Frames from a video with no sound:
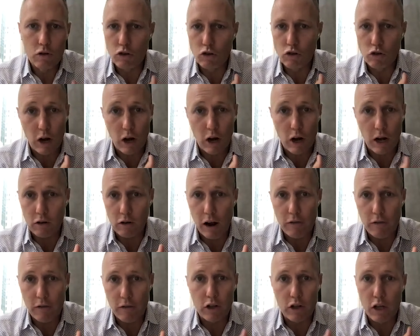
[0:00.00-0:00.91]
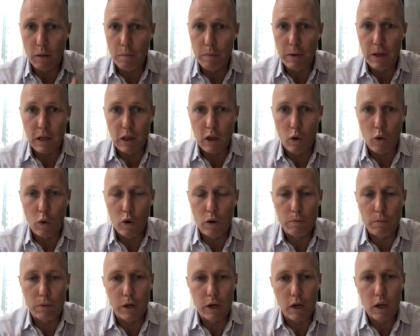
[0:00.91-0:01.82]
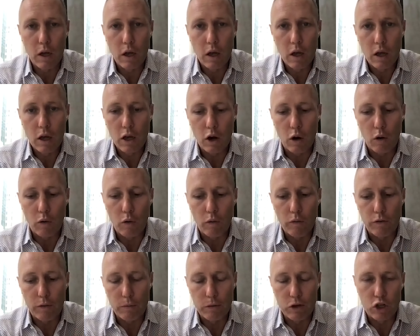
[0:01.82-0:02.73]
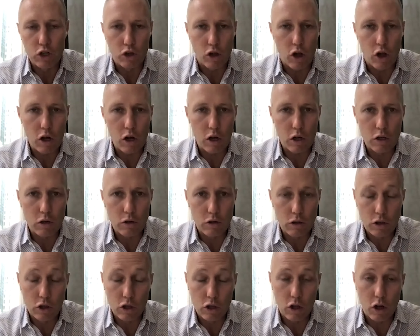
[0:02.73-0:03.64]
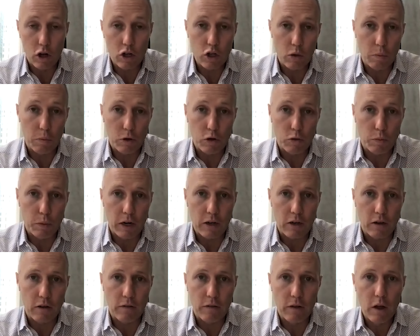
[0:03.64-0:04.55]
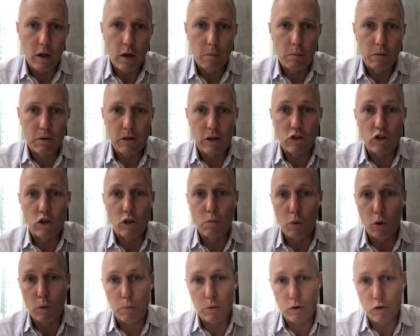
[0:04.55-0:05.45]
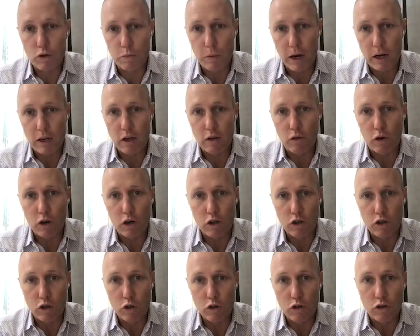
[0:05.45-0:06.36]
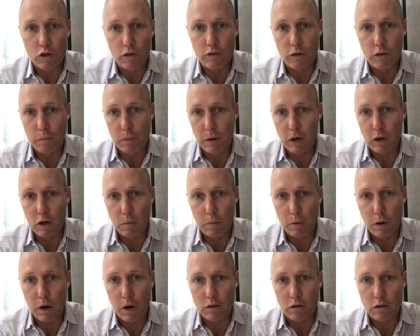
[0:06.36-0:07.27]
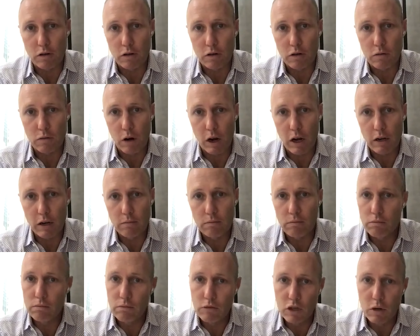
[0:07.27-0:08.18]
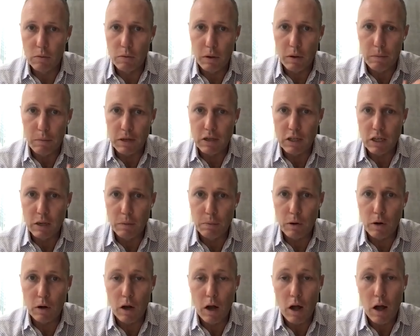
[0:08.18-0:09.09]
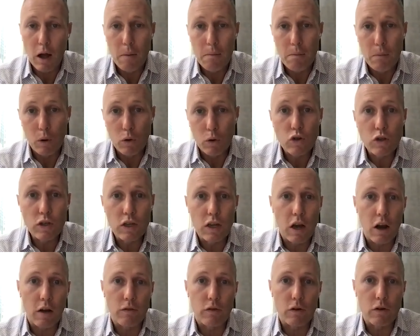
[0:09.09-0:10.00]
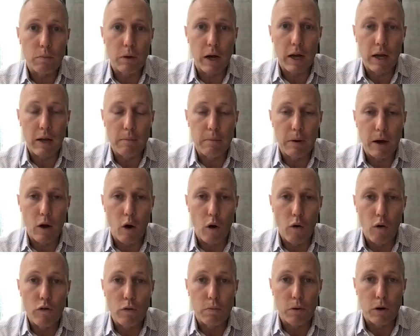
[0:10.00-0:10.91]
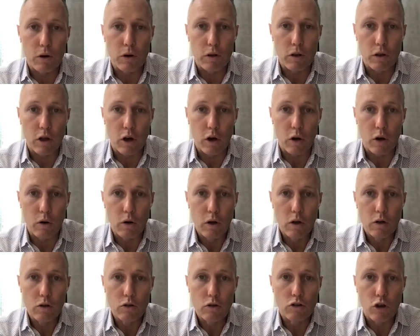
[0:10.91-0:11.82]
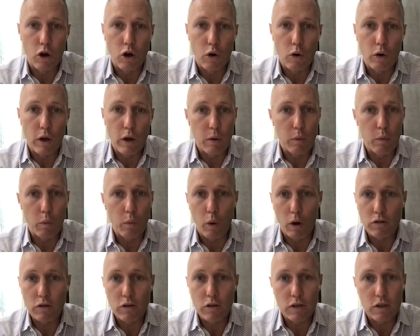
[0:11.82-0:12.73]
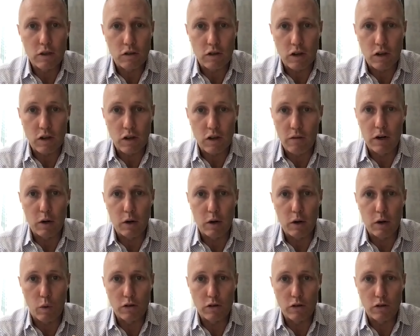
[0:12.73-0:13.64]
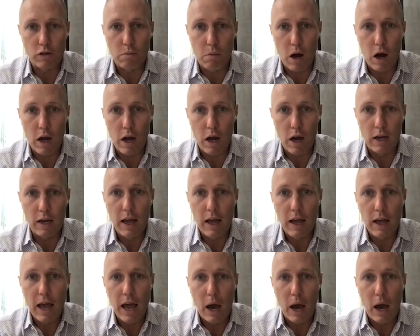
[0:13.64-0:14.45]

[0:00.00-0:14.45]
just stratigraphically a bit lower, but you know, from a geological perspective, potentially more prospective or conducive for bigger deposits, right? It's going to be a bit deeper, mostly covered by overburden though. So it wasn't discovered, it wasn't mined,